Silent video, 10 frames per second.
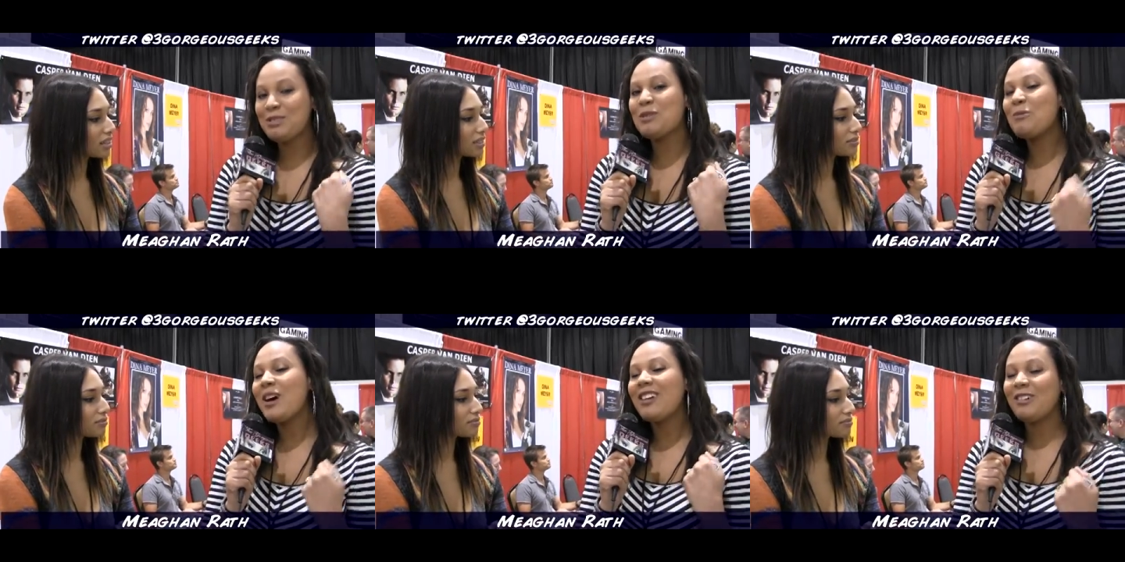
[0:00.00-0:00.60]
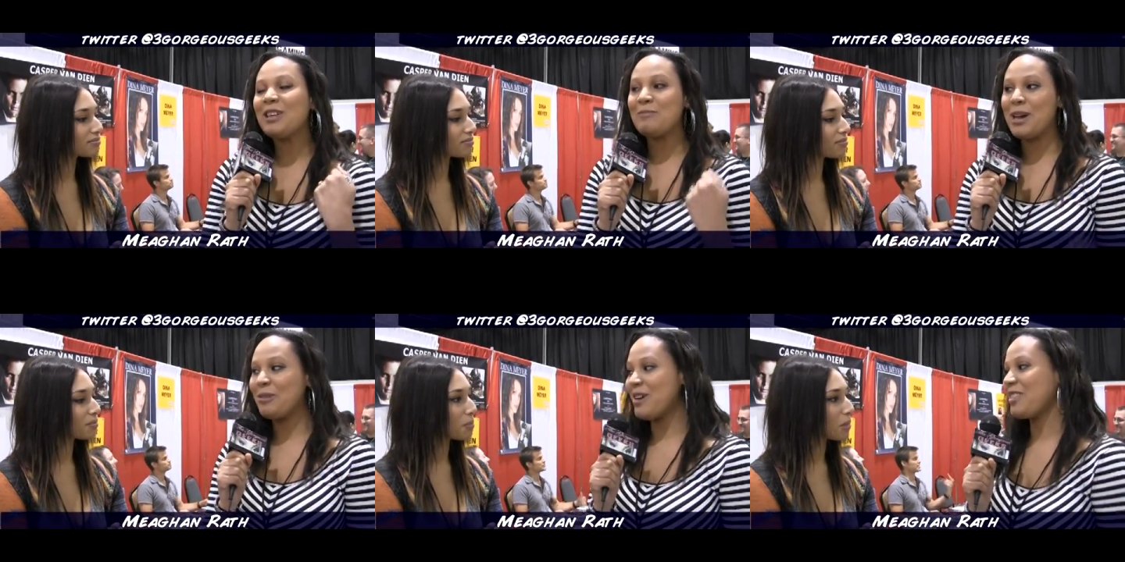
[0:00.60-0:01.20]
Speaker 1: to the one and only
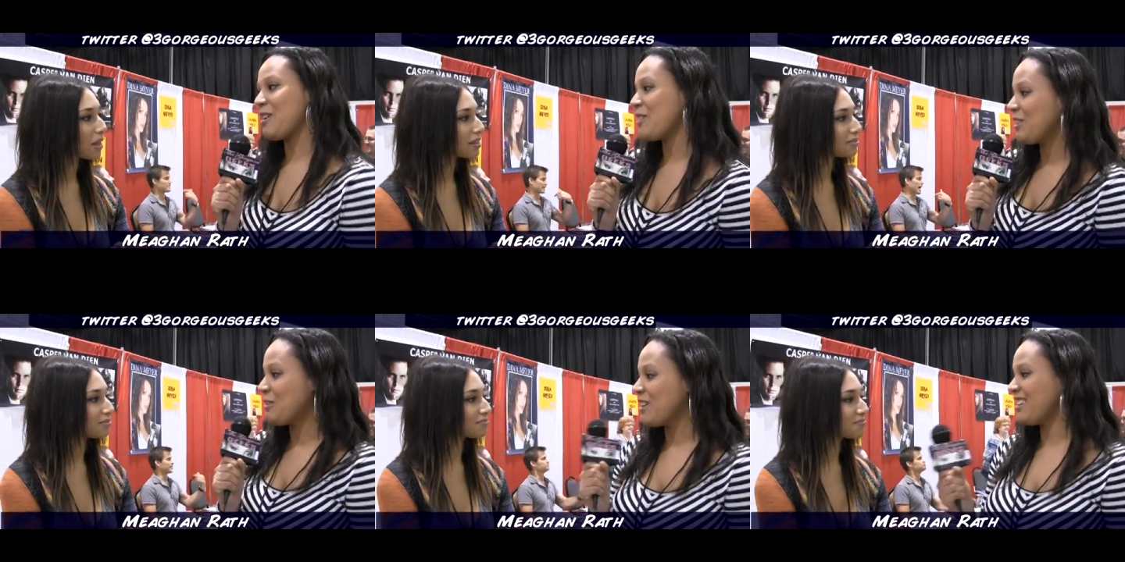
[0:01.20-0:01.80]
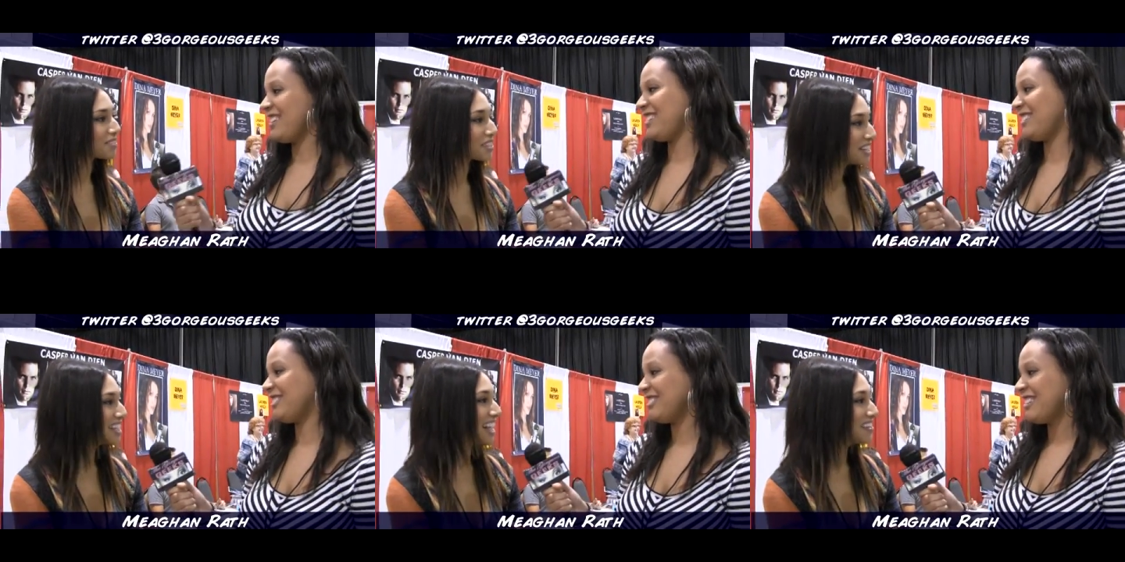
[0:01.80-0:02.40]
Meaghan Rath. How are you doing?
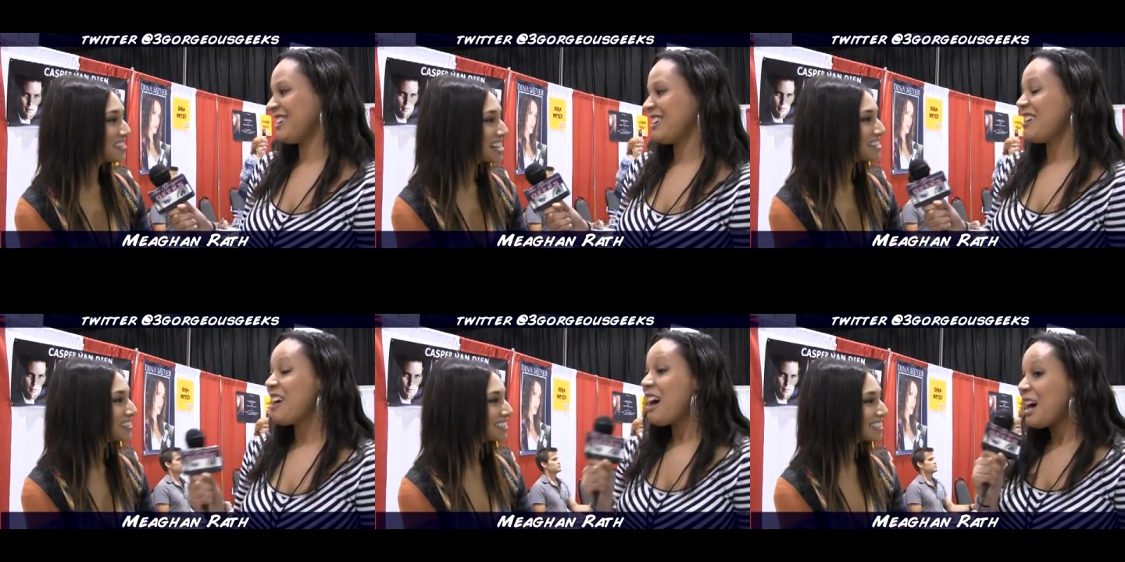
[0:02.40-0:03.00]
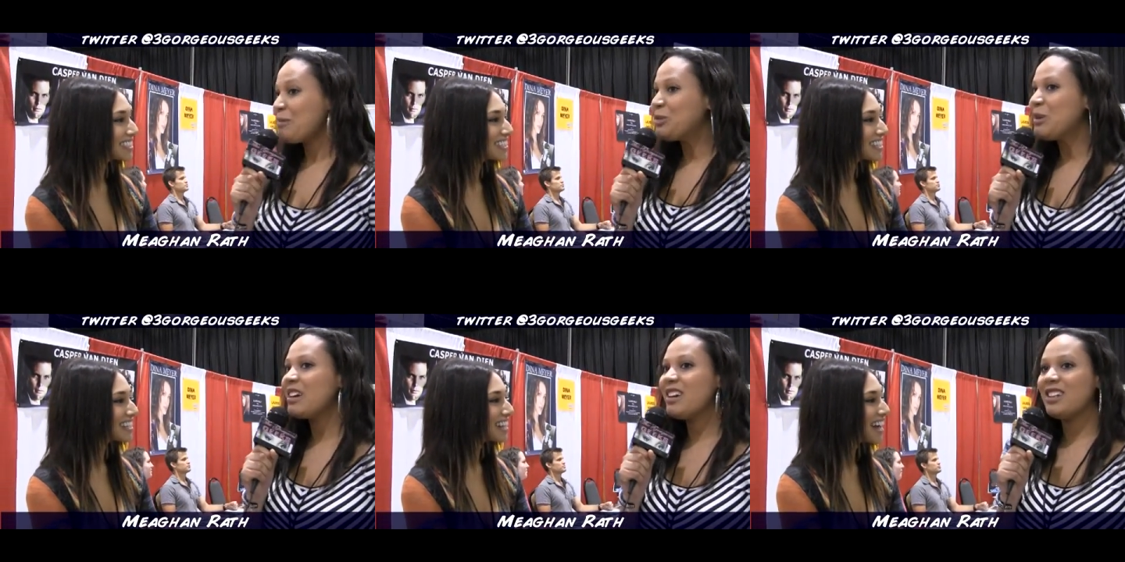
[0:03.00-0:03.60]
Good. How are you? I'm
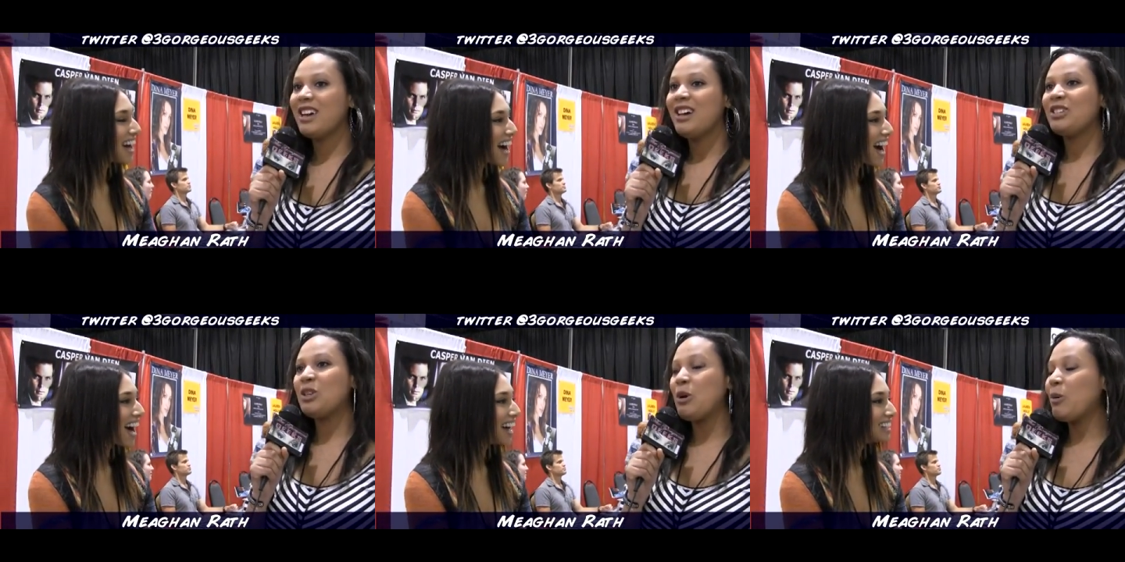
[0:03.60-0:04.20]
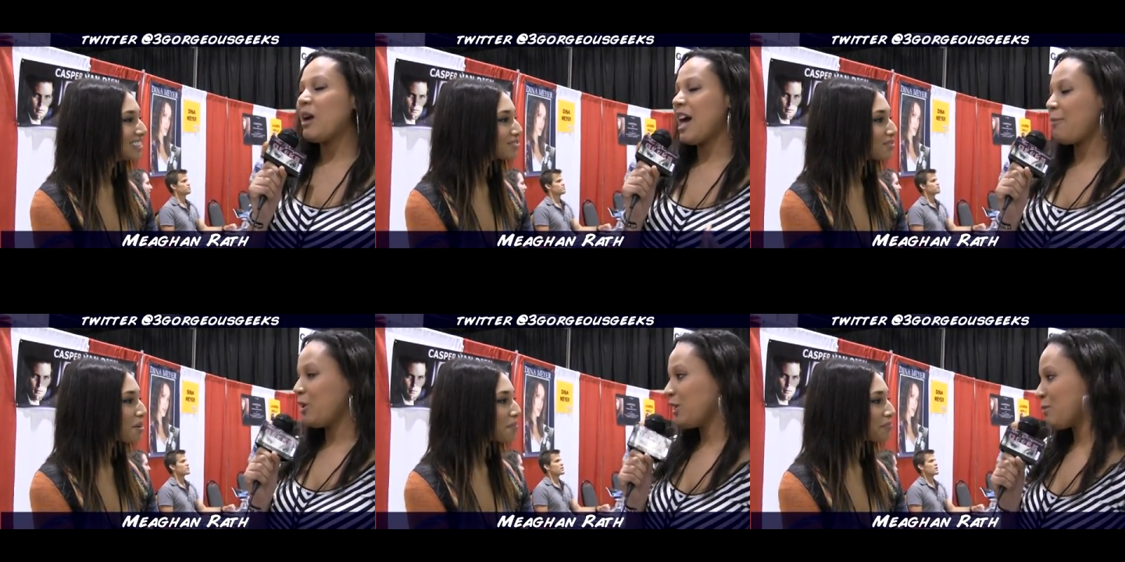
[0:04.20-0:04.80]
doing good. So
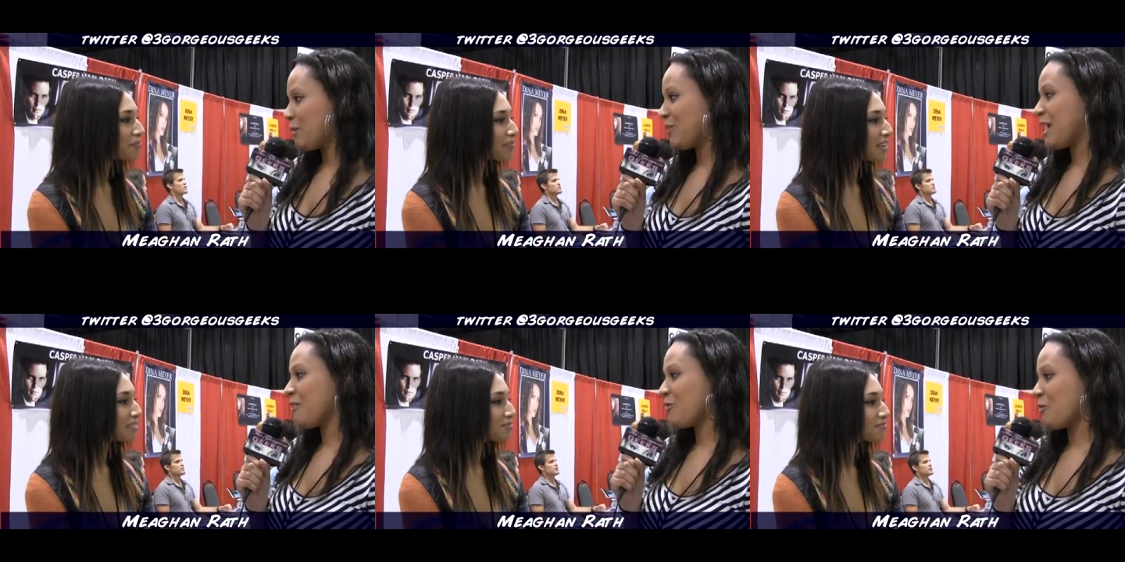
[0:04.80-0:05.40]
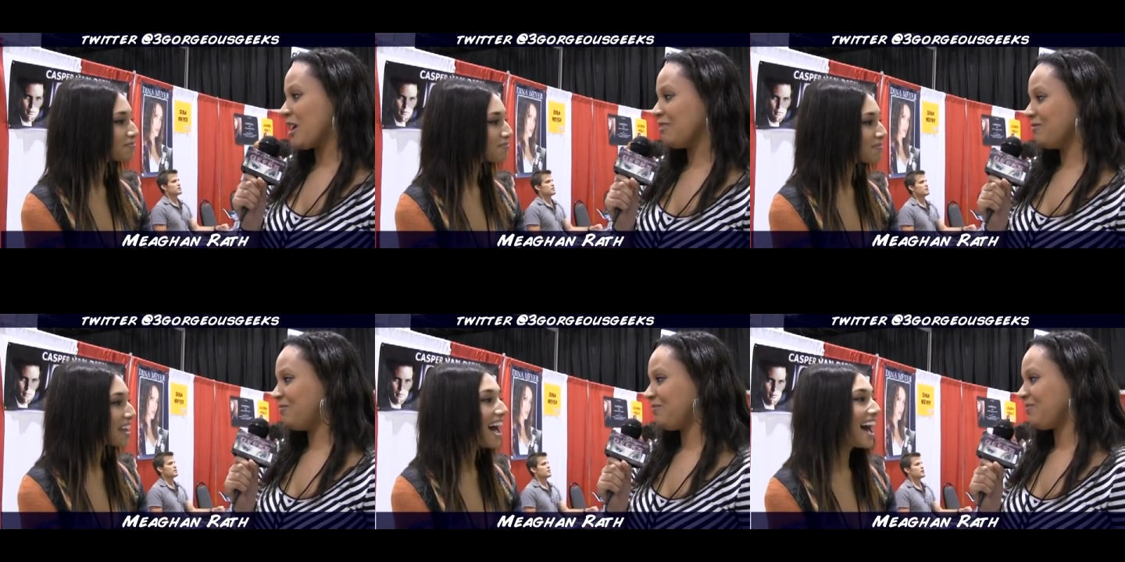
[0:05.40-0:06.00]
happy early birthday for
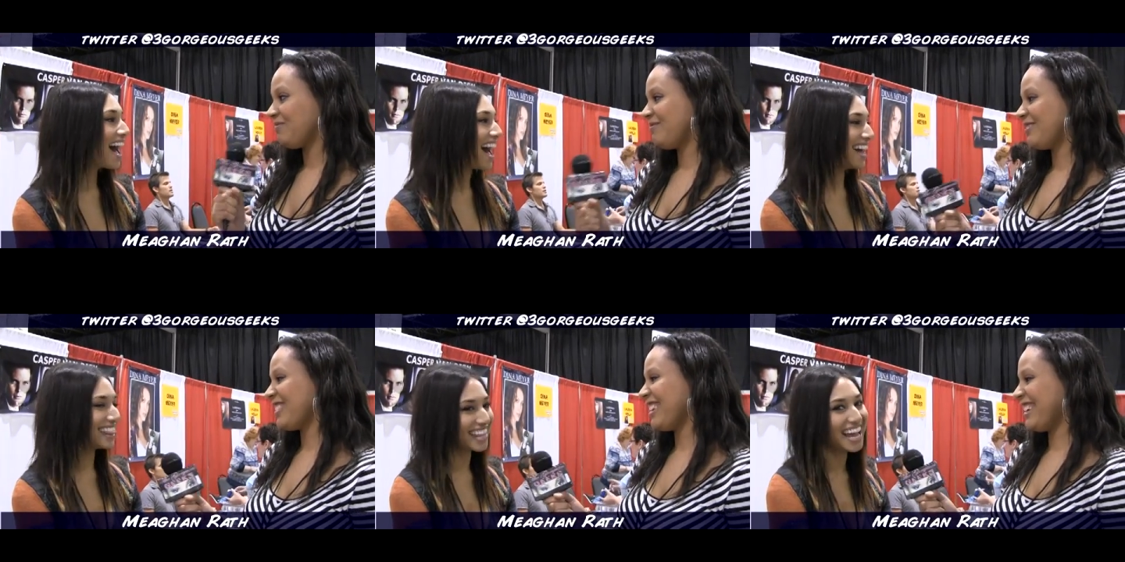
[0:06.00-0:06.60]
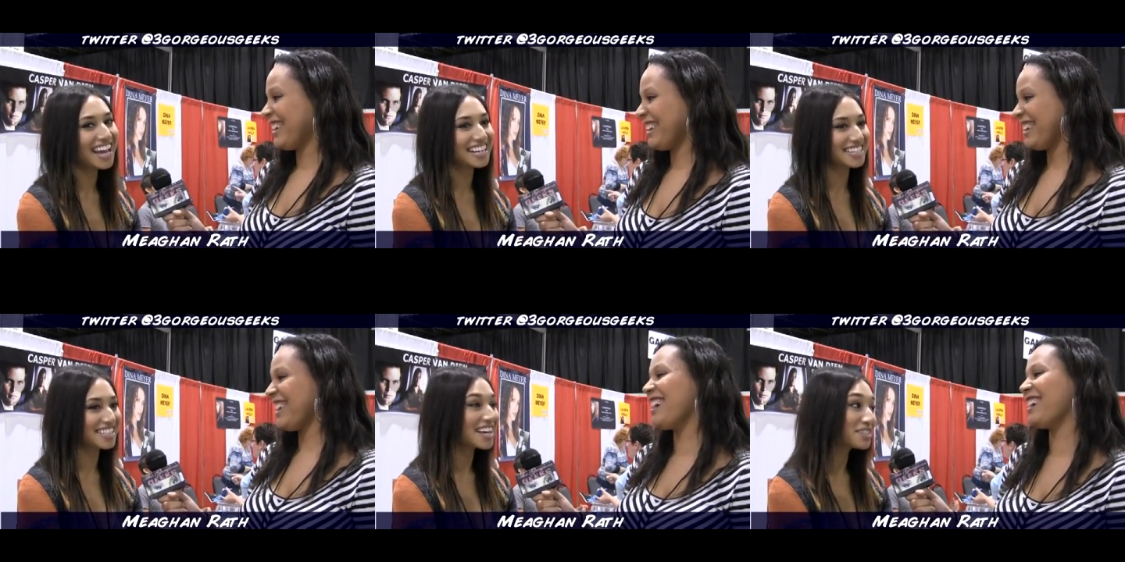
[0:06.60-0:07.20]
one.
Speaker 2: Ah,
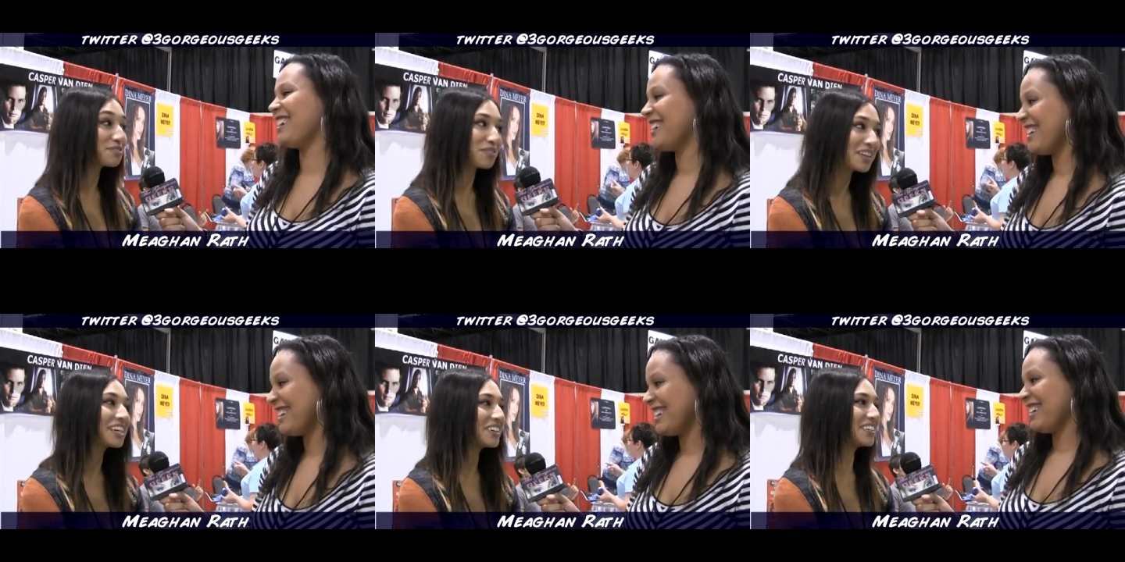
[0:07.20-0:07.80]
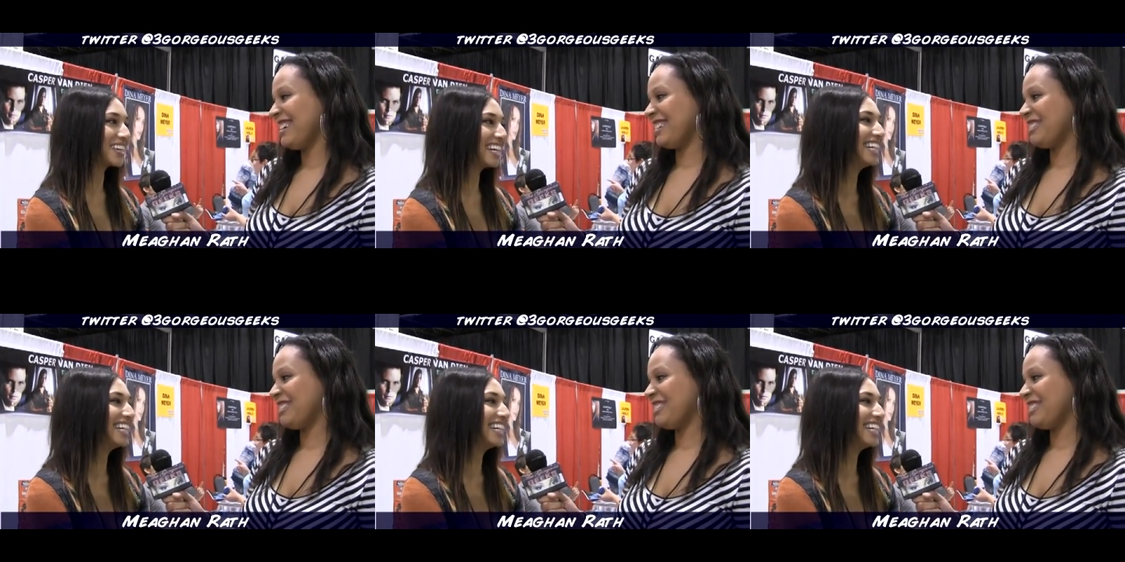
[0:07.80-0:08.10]
thanks. It's really early.